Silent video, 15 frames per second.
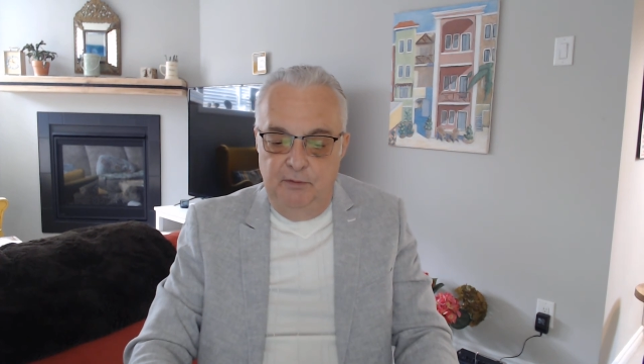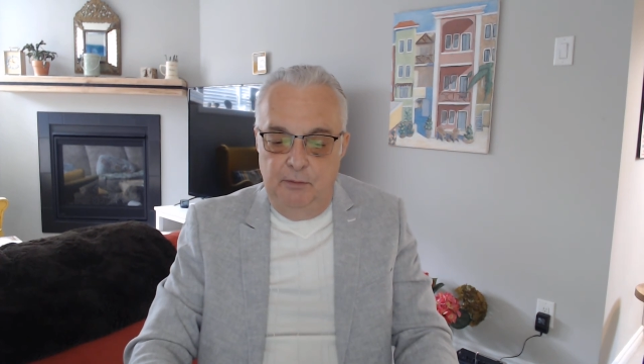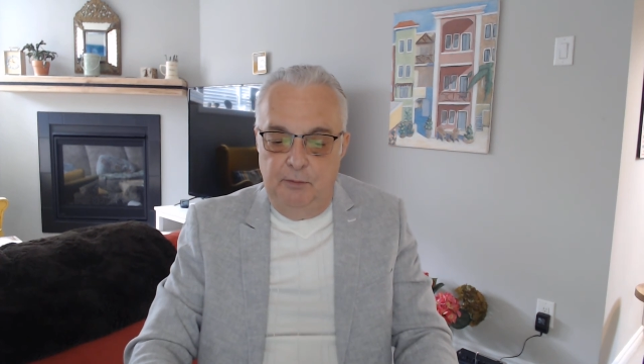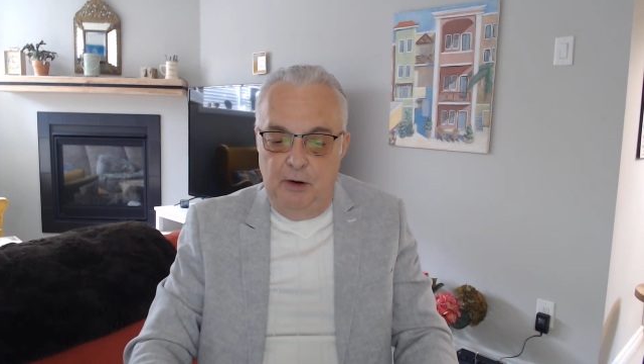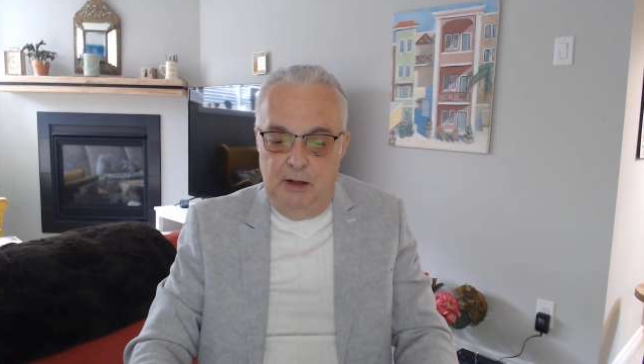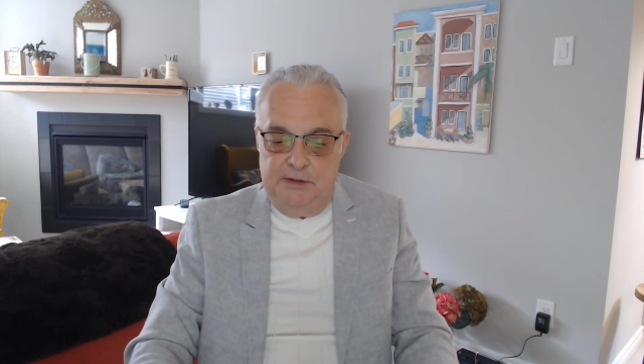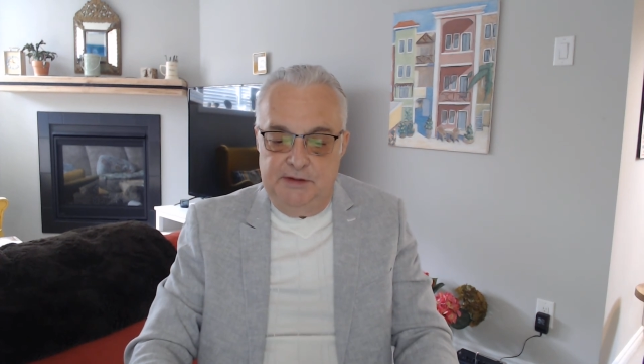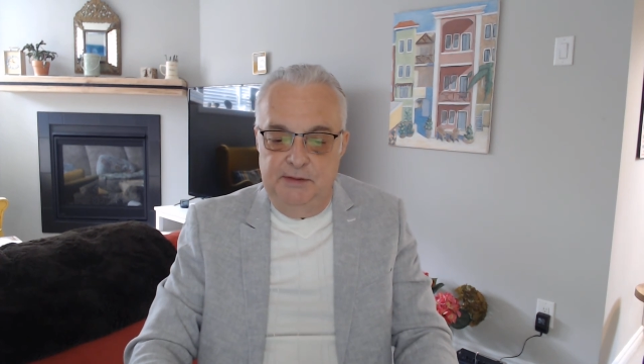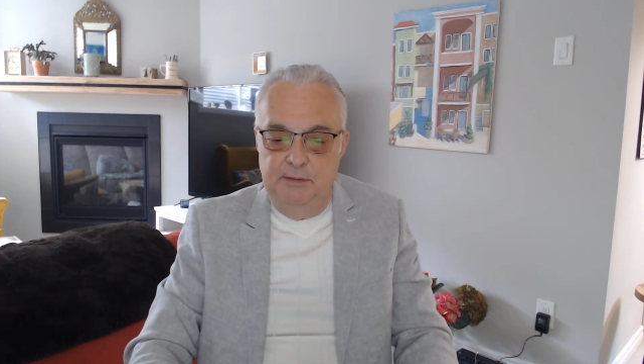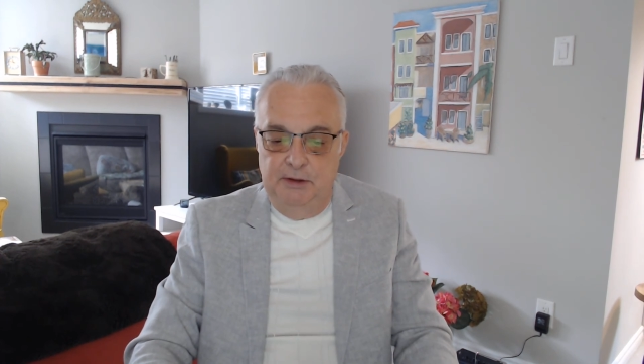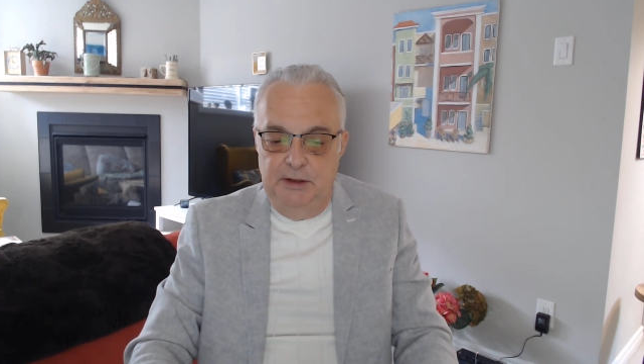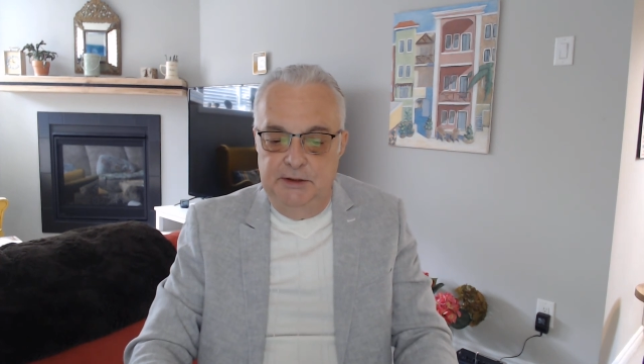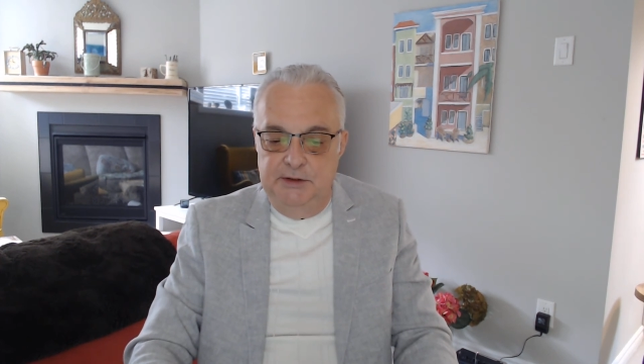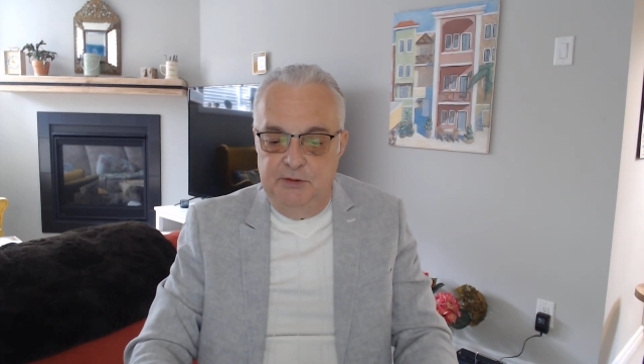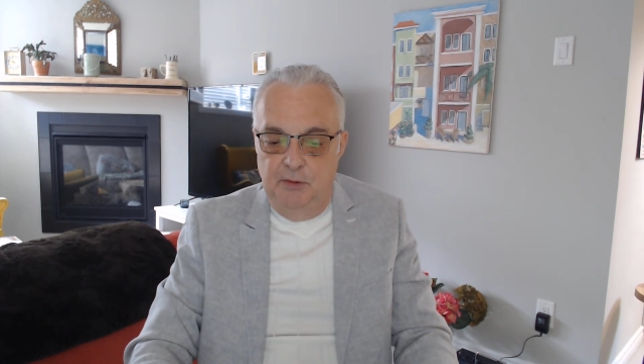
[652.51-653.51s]

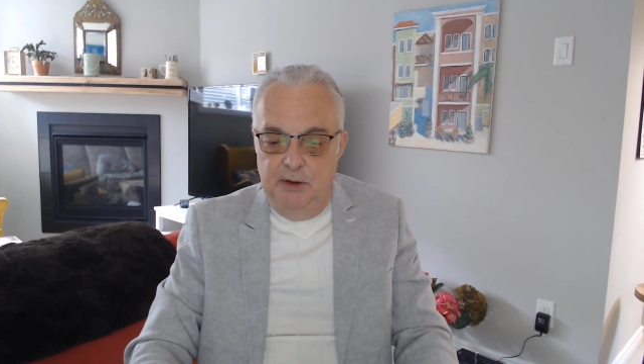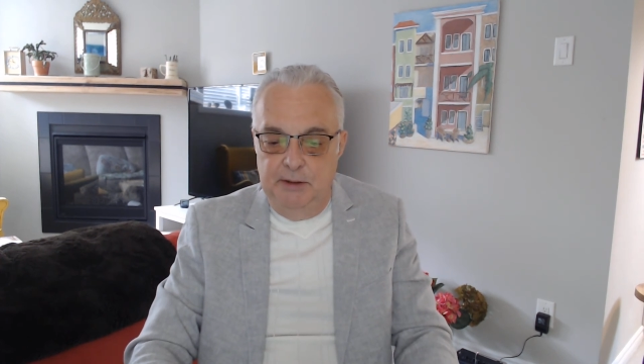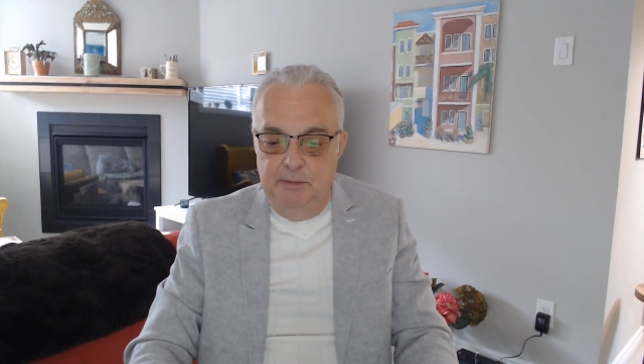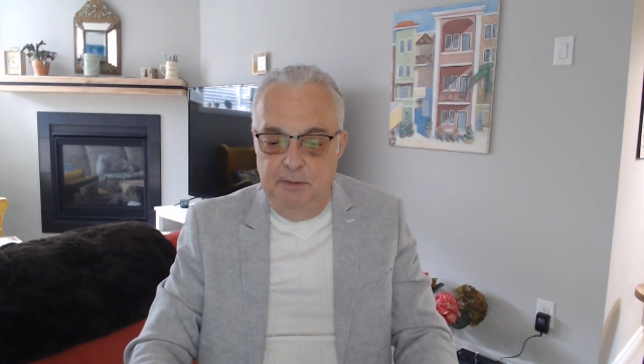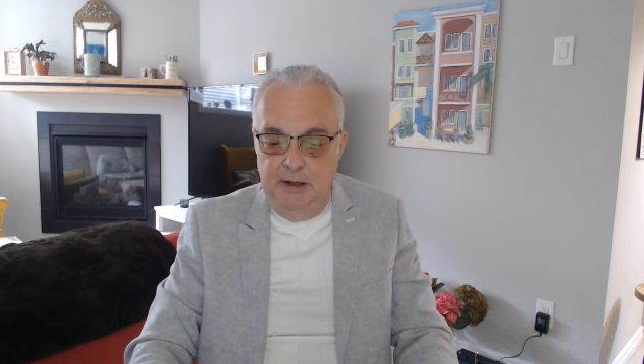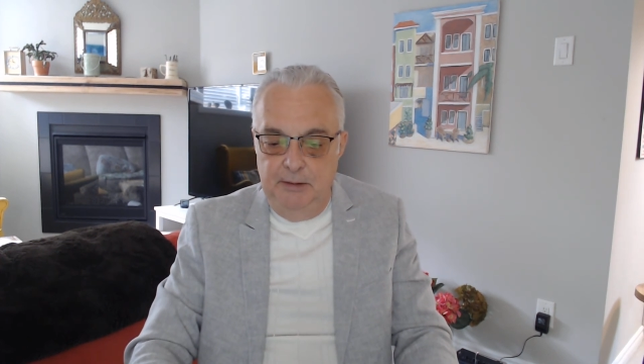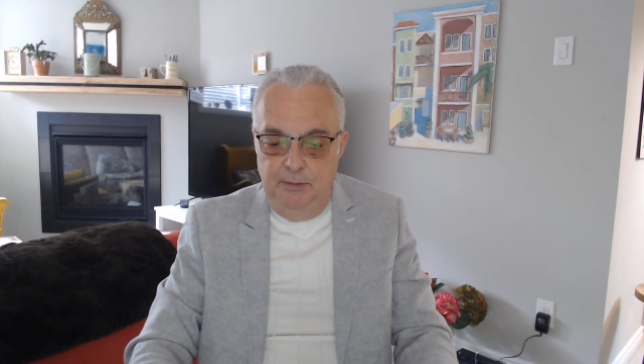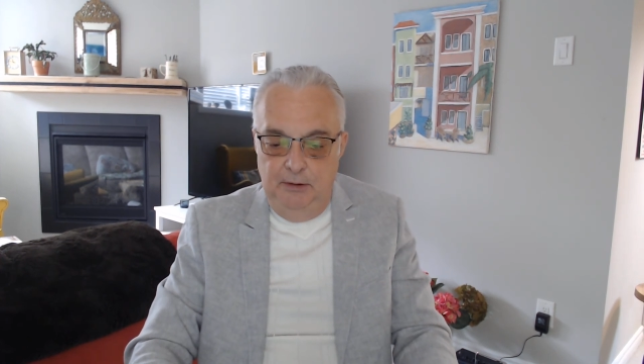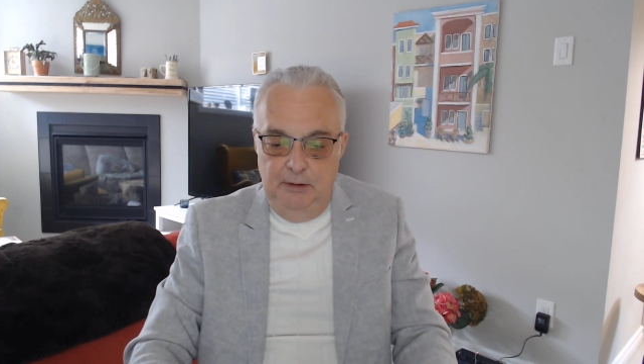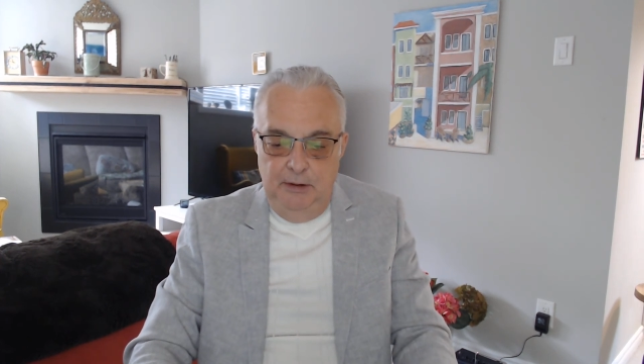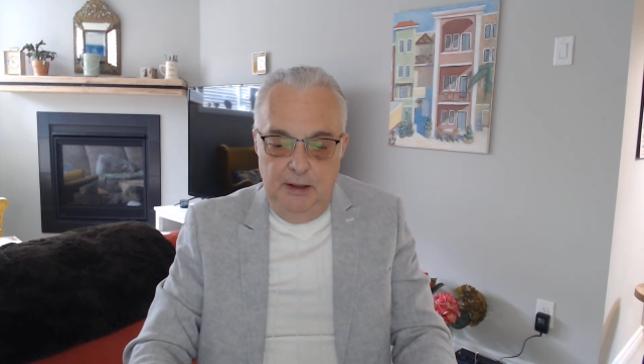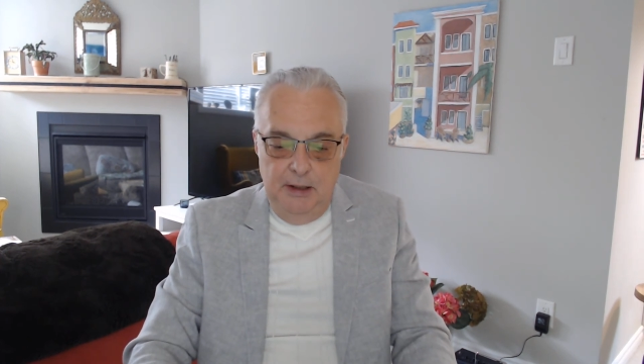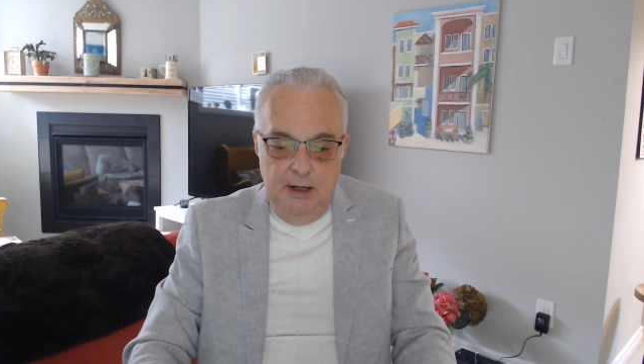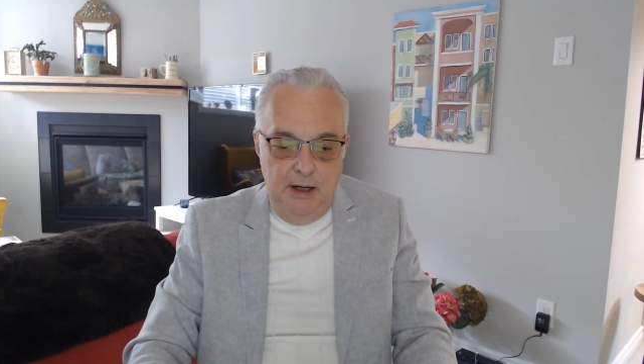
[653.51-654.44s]
approximately twenty people,